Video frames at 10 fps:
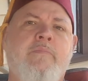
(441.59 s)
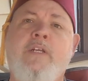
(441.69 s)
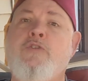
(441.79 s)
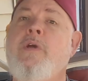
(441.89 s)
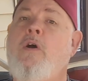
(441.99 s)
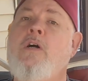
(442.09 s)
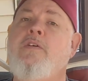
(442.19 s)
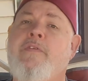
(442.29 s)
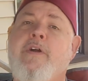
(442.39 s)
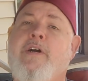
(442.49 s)
They treat
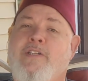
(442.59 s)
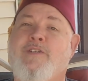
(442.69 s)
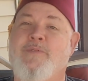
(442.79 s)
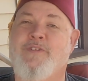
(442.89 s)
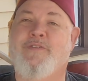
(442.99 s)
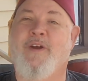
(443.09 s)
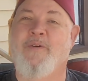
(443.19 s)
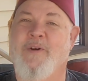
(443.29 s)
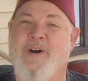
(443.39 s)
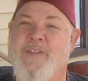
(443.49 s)
all of their customers
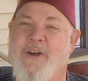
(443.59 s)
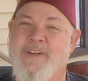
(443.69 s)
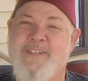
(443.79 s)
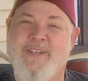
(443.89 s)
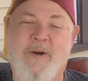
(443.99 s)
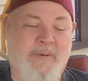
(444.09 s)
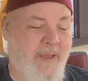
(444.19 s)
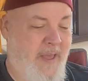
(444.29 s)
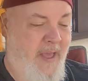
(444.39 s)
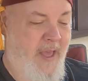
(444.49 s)
very well there. So,
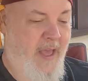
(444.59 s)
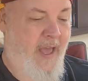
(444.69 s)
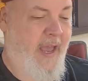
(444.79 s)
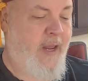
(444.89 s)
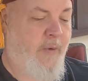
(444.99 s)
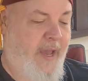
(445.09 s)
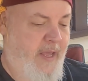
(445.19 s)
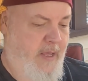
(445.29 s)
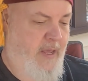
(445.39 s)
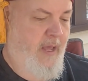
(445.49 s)

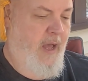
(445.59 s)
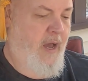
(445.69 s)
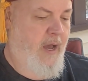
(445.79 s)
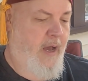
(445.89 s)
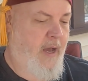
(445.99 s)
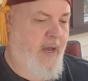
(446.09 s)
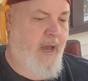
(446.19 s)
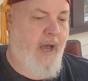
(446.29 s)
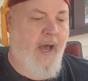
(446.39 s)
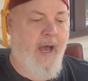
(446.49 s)
anyway,
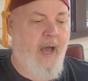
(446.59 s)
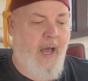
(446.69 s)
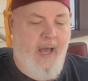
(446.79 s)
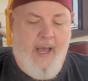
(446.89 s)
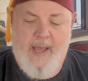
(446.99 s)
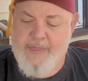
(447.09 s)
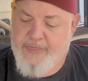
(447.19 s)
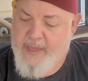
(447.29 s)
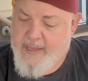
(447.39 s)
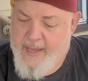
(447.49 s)
uh, I
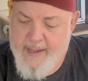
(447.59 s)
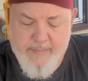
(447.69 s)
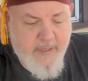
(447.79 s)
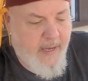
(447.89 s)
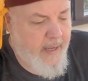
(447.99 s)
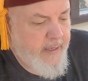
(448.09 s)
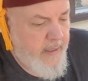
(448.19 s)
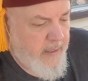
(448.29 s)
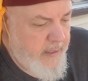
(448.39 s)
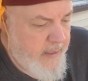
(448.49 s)
think I am
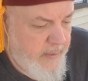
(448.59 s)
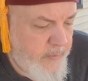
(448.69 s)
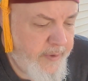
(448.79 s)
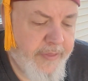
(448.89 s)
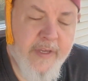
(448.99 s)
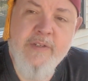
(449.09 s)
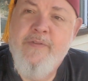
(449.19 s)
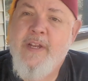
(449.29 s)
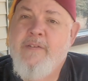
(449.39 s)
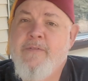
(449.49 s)
done with
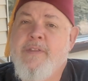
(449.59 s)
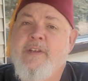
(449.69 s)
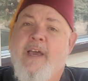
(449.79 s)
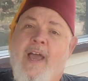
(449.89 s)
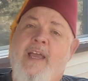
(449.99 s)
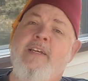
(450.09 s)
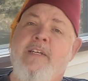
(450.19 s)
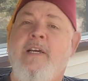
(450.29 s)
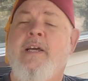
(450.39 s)
this vid for the day.